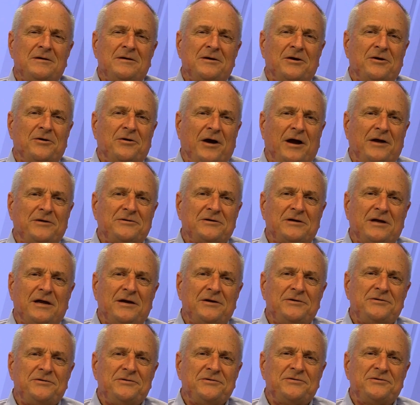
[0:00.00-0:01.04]

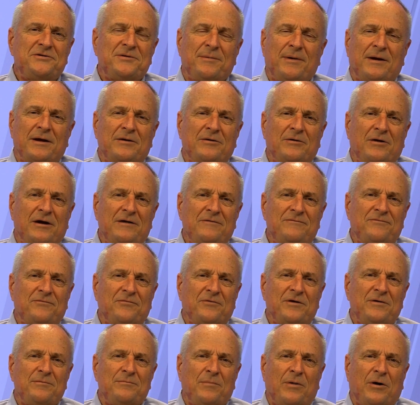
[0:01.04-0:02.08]
Congratulations to my great
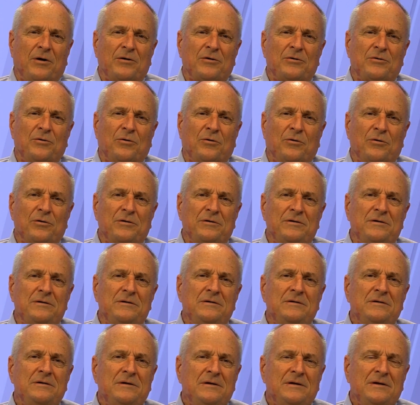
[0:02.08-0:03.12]
friend, Mark Gordon,
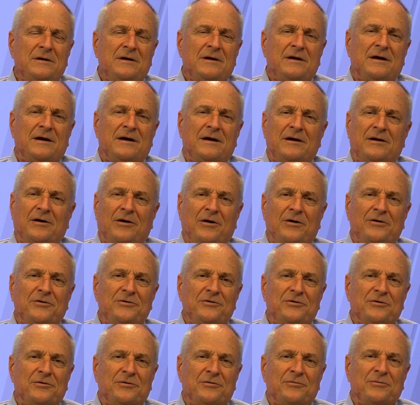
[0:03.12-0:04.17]
on
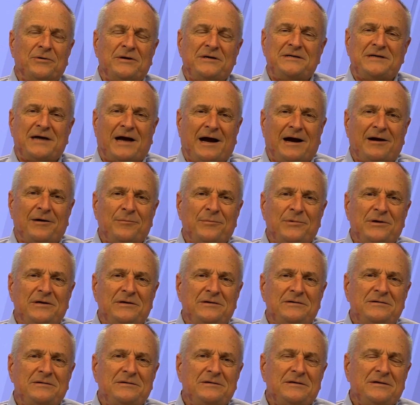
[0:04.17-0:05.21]
your retirement.
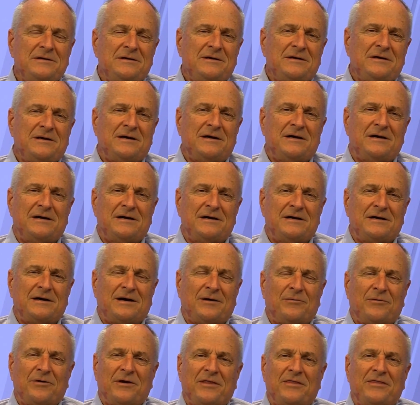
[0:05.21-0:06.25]
I
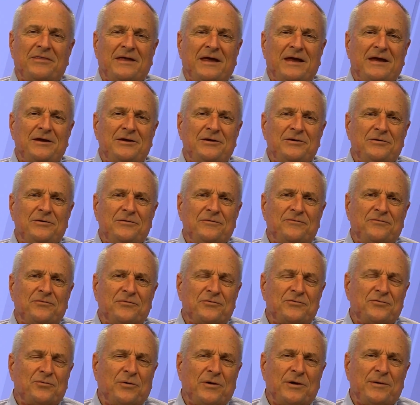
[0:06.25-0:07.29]
want to thank you for
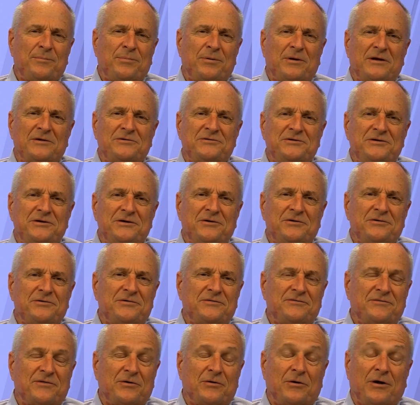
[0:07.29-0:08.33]
20 plus years
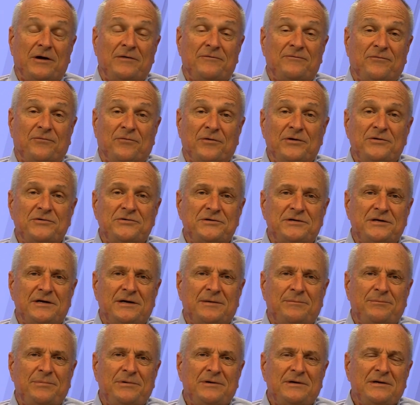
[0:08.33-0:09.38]
of a great friendship.
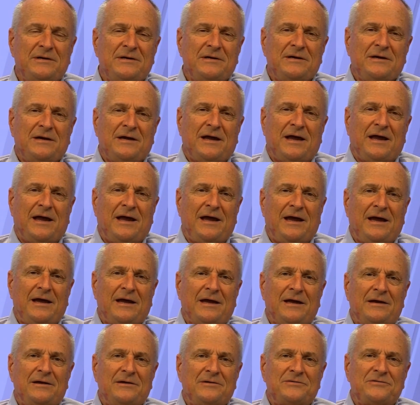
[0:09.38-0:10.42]

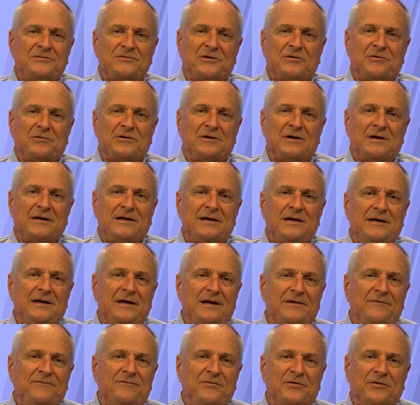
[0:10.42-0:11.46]
And certainly,
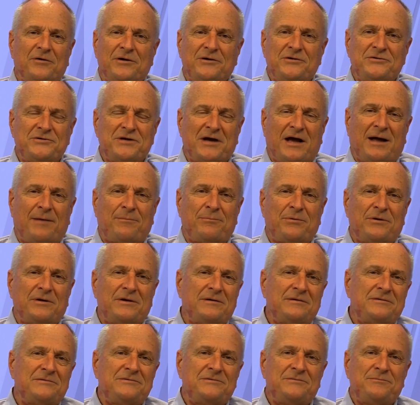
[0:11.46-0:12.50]
if you're in
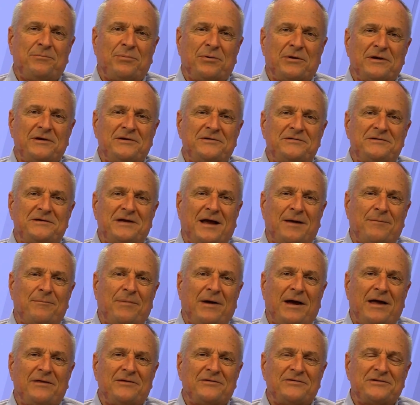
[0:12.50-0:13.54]
Joplin, please stop
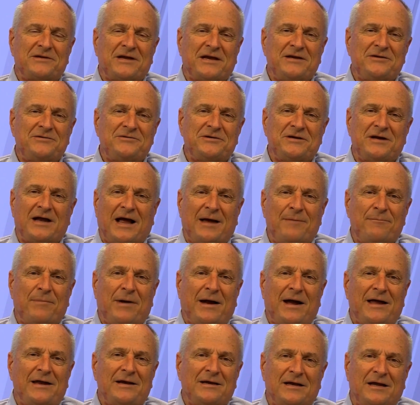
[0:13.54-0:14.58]
by the station. I'm
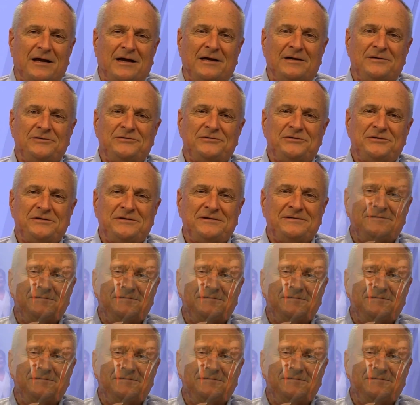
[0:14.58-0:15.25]
buying lunch.